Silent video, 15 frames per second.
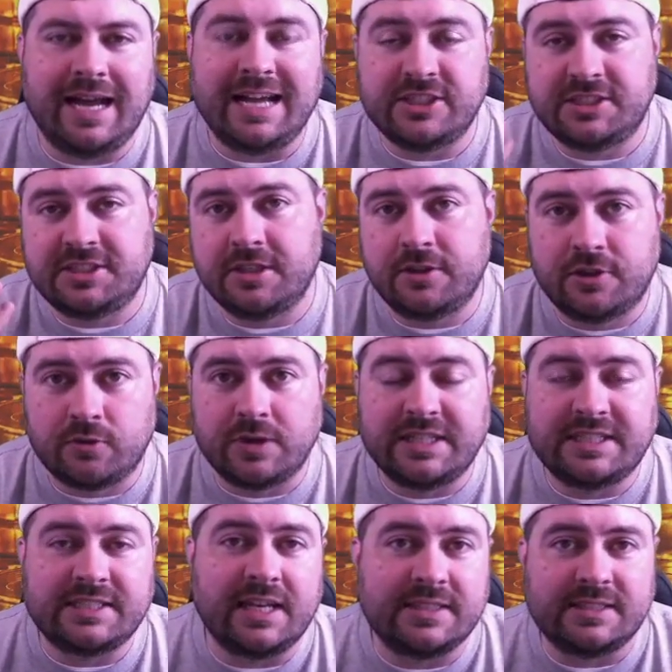I just did 3
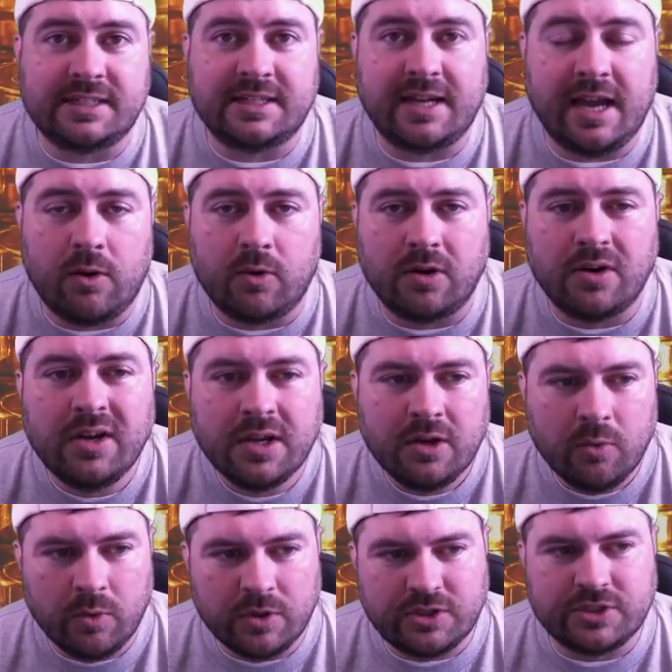sets in an hour,
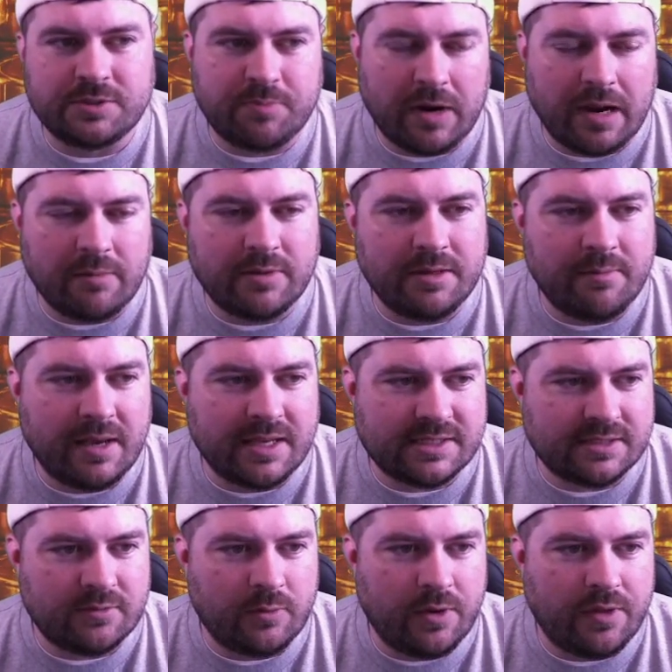which is probably
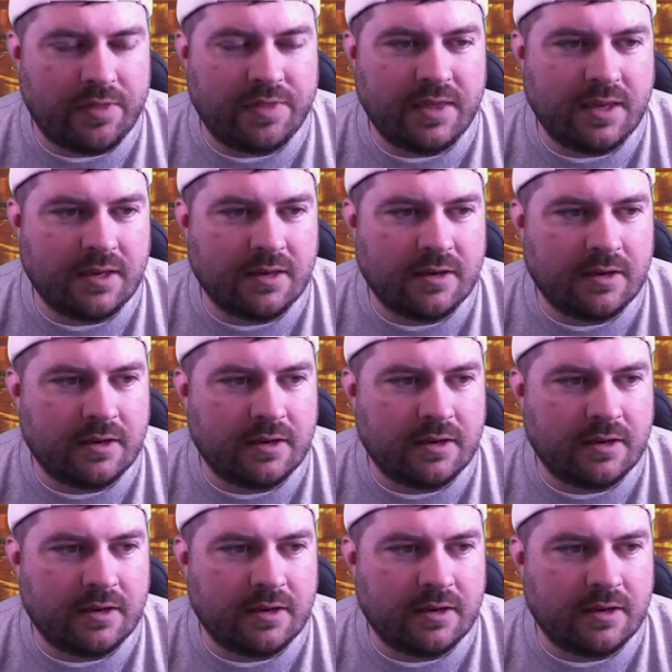messing with the